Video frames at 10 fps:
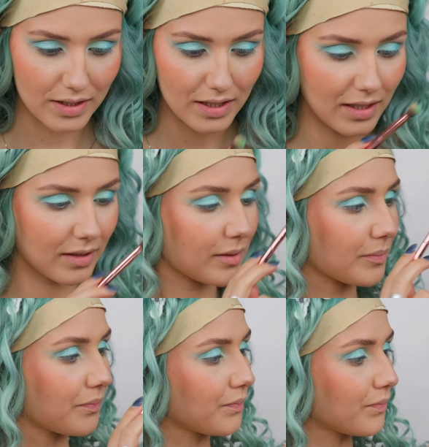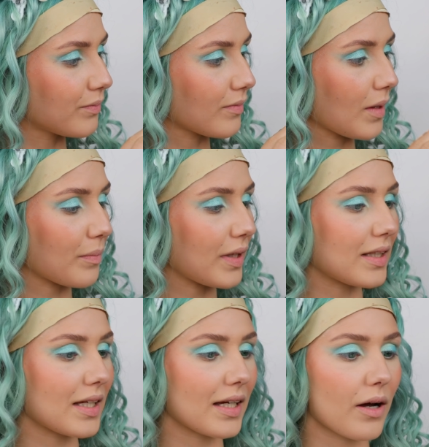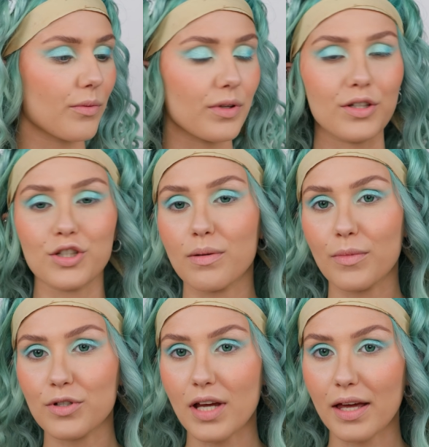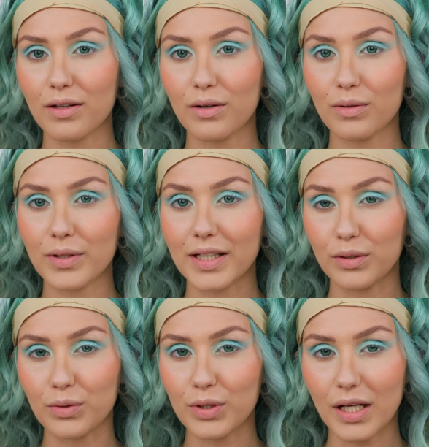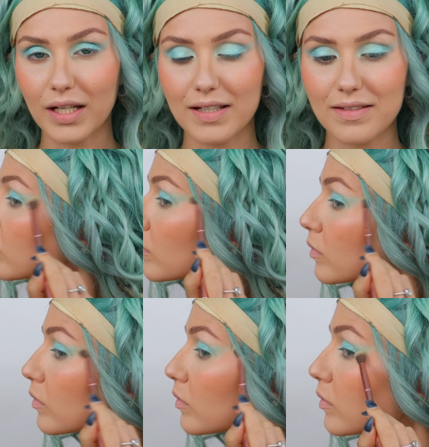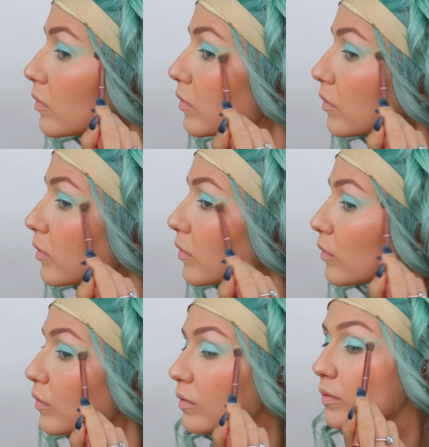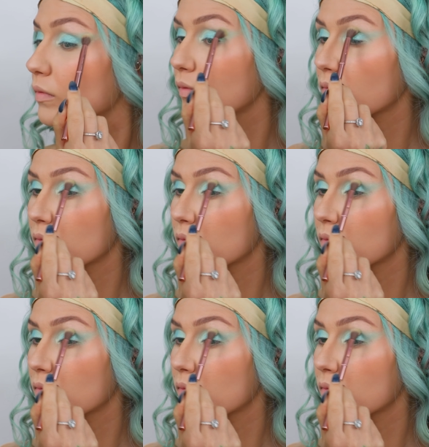I think blending out with a shimmer shadow in green is not really a great idea.